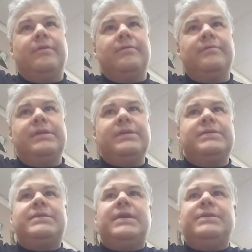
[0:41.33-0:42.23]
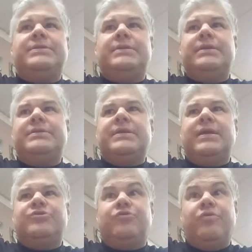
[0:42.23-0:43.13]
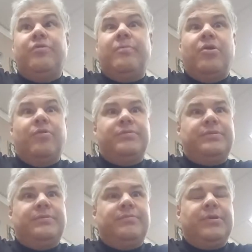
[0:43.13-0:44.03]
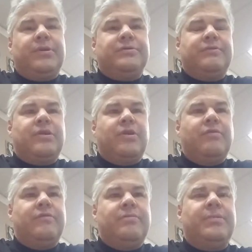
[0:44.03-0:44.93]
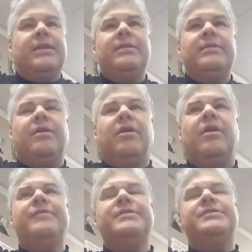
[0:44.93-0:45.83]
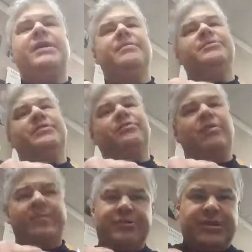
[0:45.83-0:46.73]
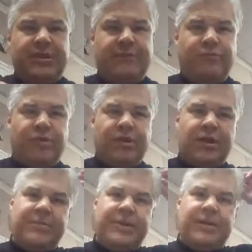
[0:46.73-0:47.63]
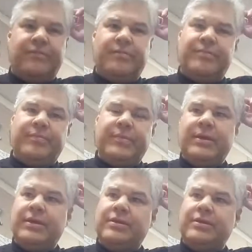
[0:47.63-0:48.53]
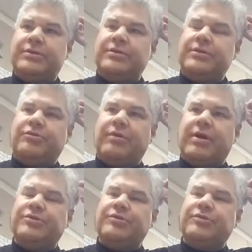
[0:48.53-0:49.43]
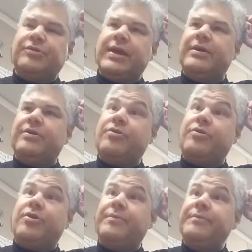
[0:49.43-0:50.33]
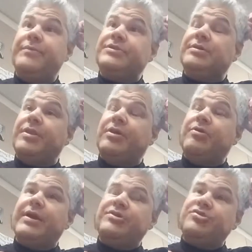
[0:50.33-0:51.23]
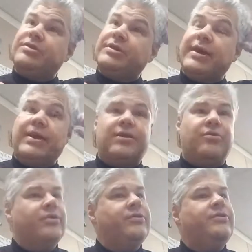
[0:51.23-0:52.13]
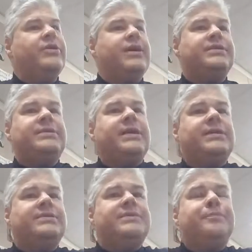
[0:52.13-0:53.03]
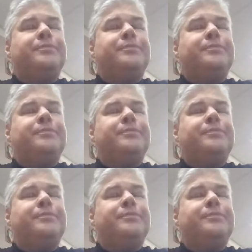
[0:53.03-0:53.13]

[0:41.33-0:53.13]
these days the exams are remote because of COVID, but oftentimes a representative will come down from Toronto, Canada, or some other location in Canada or the United States.